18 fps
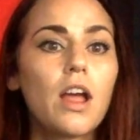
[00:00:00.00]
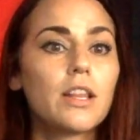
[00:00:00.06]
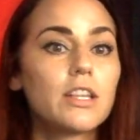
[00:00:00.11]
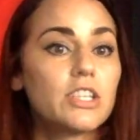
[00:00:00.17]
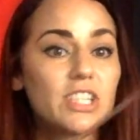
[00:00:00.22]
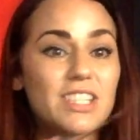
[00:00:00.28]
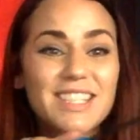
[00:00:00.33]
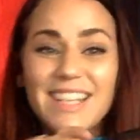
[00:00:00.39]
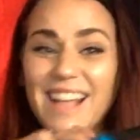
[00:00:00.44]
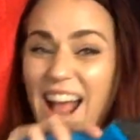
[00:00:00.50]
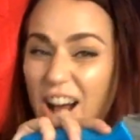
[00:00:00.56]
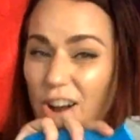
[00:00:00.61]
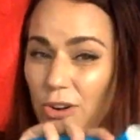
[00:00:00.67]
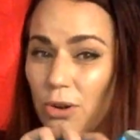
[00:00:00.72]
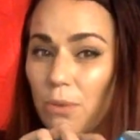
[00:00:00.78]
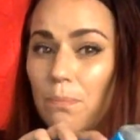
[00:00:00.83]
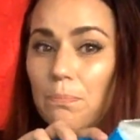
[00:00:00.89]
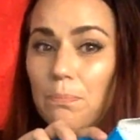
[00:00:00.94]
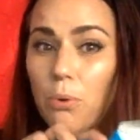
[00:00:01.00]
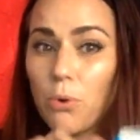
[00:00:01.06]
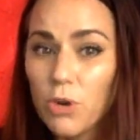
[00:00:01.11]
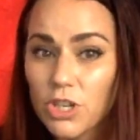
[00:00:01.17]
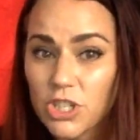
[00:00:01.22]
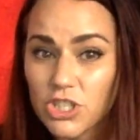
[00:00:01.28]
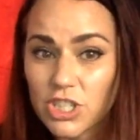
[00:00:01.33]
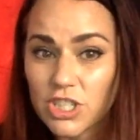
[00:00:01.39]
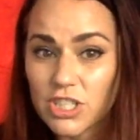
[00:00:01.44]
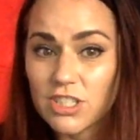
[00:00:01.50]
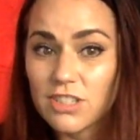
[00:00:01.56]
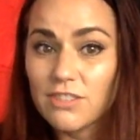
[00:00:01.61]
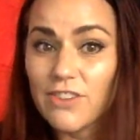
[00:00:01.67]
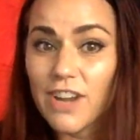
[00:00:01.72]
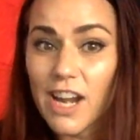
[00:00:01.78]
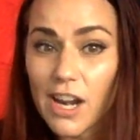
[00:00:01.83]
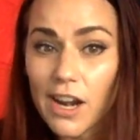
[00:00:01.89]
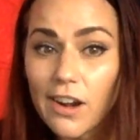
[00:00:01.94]
just the outer portions of
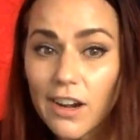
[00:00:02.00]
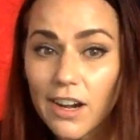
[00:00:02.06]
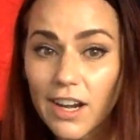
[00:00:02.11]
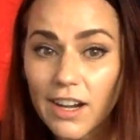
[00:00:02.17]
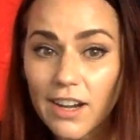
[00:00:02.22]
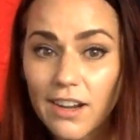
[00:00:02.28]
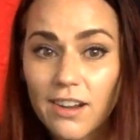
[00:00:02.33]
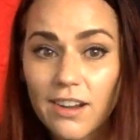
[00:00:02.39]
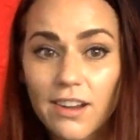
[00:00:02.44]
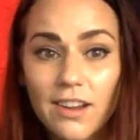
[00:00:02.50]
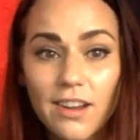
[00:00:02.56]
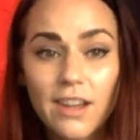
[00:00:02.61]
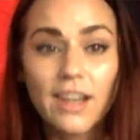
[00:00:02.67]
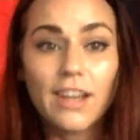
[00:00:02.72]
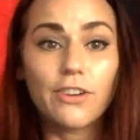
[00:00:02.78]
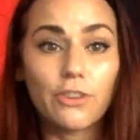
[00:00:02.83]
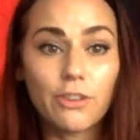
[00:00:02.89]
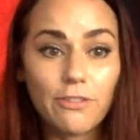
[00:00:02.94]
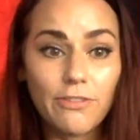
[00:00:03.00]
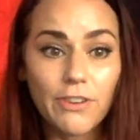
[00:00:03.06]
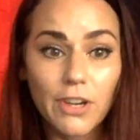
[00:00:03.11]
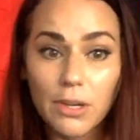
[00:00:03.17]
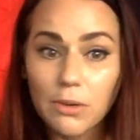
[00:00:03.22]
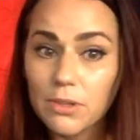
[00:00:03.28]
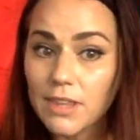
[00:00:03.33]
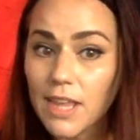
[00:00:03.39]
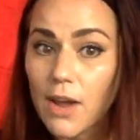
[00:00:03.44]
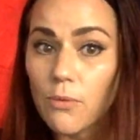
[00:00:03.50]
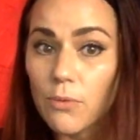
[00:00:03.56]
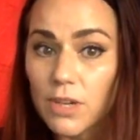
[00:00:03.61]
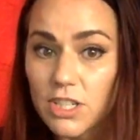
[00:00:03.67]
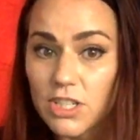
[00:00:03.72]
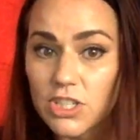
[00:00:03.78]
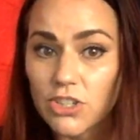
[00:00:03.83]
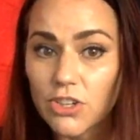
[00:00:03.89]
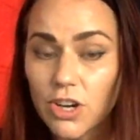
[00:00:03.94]
Erick interfering with that wind
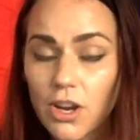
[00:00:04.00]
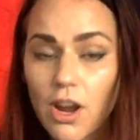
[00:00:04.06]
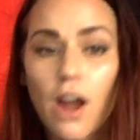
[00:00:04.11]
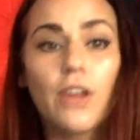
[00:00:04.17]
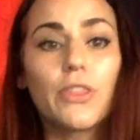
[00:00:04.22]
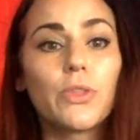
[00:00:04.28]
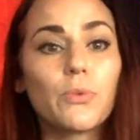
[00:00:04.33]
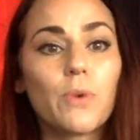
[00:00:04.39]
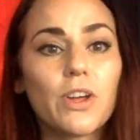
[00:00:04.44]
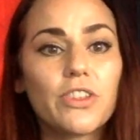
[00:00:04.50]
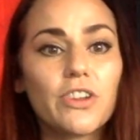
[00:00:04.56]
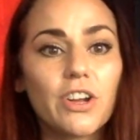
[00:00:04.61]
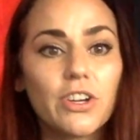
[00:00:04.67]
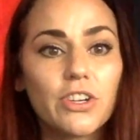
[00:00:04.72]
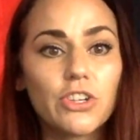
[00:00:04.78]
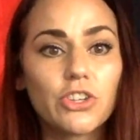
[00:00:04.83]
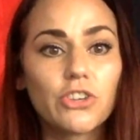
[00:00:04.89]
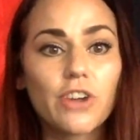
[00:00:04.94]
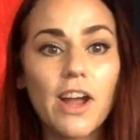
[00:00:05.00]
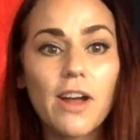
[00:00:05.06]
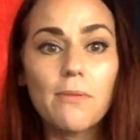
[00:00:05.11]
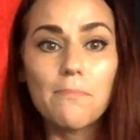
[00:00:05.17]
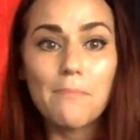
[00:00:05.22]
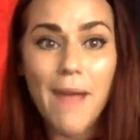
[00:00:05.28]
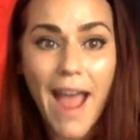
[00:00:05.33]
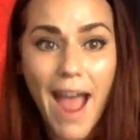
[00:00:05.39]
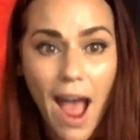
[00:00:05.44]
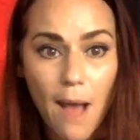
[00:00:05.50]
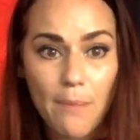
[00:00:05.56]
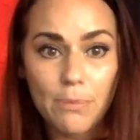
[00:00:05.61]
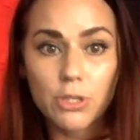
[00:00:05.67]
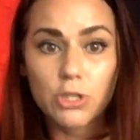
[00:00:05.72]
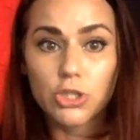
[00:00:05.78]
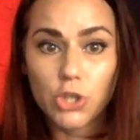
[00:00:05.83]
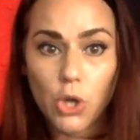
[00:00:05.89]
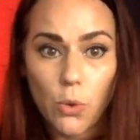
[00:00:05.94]
shear on the Weather Underground map
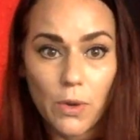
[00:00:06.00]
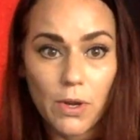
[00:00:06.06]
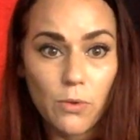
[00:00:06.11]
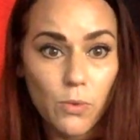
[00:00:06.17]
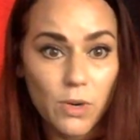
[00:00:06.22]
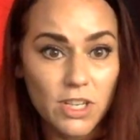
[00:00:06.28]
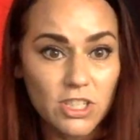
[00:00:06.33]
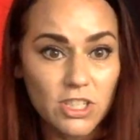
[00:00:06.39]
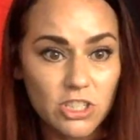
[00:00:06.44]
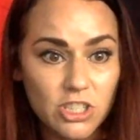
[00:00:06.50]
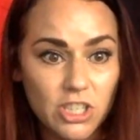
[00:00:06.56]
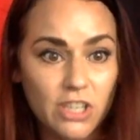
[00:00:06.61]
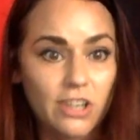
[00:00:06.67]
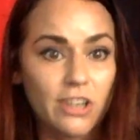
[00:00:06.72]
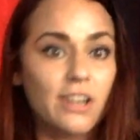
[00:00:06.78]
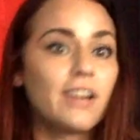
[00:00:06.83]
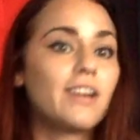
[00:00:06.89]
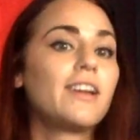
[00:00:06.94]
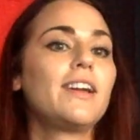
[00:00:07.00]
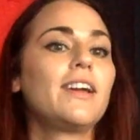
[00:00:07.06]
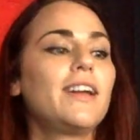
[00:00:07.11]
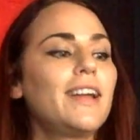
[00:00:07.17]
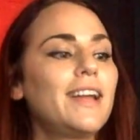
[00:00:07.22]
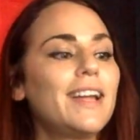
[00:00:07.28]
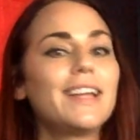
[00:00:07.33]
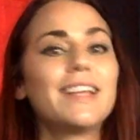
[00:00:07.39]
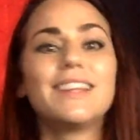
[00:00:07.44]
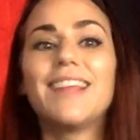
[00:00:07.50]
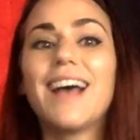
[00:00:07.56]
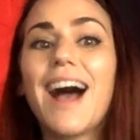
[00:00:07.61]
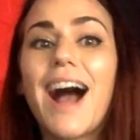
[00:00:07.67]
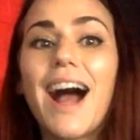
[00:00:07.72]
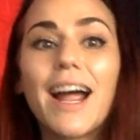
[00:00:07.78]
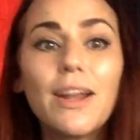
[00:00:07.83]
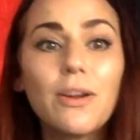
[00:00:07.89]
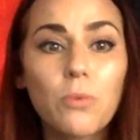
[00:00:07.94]
showing wind shear, the
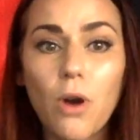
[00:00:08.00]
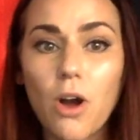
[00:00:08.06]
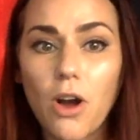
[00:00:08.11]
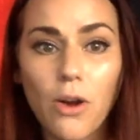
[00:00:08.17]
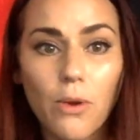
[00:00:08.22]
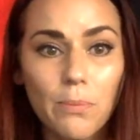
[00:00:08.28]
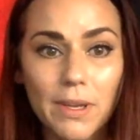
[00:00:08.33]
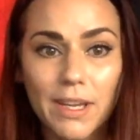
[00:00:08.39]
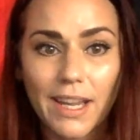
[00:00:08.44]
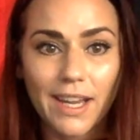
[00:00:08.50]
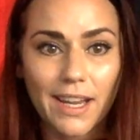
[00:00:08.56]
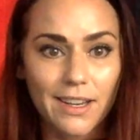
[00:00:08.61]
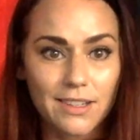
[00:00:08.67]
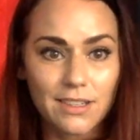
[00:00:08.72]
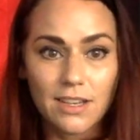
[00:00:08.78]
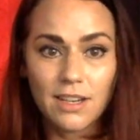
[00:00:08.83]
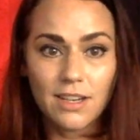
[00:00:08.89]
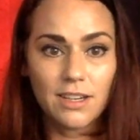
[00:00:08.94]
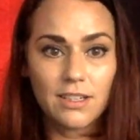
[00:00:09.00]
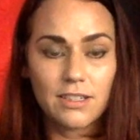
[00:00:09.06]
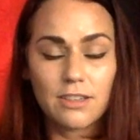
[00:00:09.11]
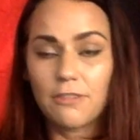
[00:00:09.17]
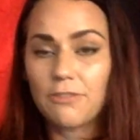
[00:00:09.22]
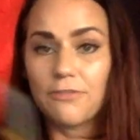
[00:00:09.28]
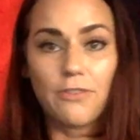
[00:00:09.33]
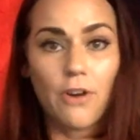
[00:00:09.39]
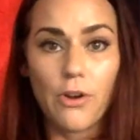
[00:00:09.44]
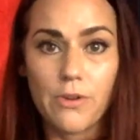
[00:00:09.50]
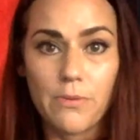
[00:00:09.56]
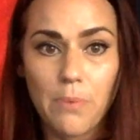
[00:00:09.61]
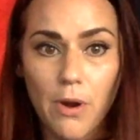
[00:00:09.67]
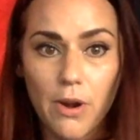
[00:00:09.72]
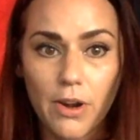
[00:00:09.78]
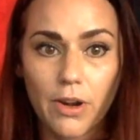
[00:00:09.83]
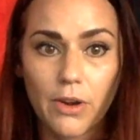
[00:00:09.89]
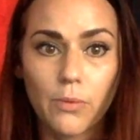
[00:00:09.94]
eye wall began to fall
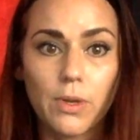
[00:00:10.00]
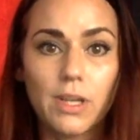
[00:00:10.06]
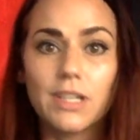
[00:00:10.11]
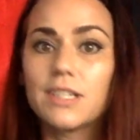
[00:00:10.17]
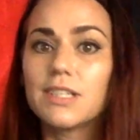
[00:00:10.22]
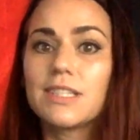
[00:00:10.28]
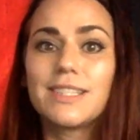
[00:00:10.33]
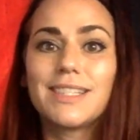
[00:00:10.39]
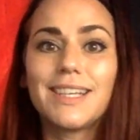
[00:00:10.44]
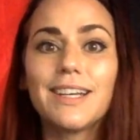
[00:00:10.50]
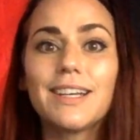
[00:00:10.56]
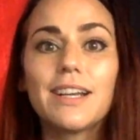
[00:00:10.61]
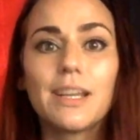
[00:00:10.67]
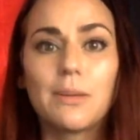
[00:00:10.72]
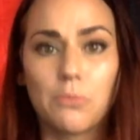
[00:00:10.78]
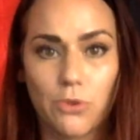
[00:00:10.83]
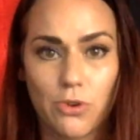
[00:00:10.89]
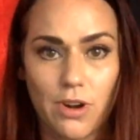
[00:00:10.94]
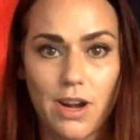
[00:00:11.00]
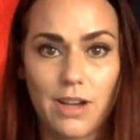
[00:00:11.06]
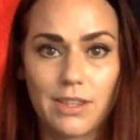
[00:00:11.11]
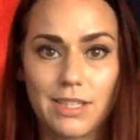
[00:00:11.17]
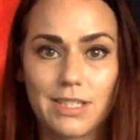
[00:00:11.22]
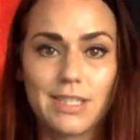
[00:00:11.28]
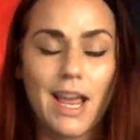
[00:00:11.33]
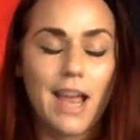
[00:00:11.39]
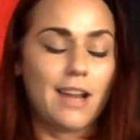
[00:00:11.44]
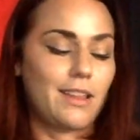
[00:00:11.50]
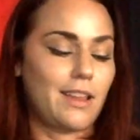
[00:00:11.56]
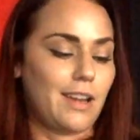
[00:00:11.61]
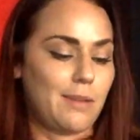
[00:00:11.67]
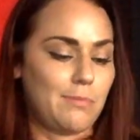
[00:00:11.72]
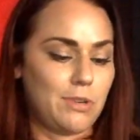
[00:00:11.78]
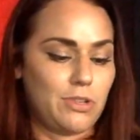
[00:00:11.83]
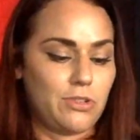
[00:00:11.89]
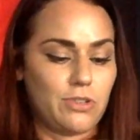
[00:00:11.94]
apart. We didn't see it anymore on the satellite
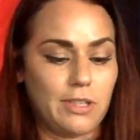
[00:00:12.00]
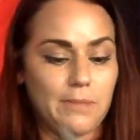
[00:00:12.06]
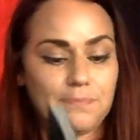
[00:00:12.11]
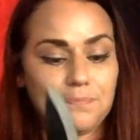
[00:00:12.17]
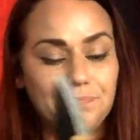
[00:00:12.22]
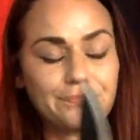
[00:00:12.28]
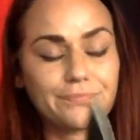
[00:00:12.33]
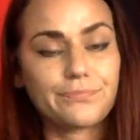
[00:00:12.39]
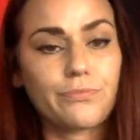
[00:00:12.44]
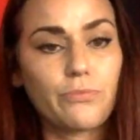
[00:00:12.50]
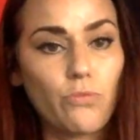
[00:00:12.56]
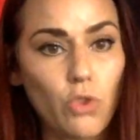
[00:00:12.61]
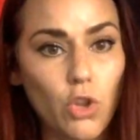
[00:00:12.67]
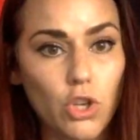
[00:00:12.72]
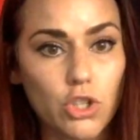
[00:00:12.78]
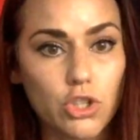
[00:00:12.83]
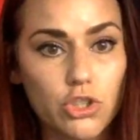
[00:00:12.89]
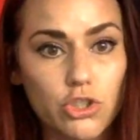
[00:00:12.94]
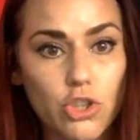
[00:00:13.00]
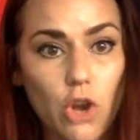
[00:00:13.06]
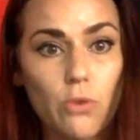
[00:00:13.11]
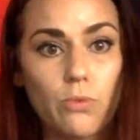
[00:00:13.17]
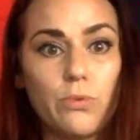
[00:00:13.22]
imagery. So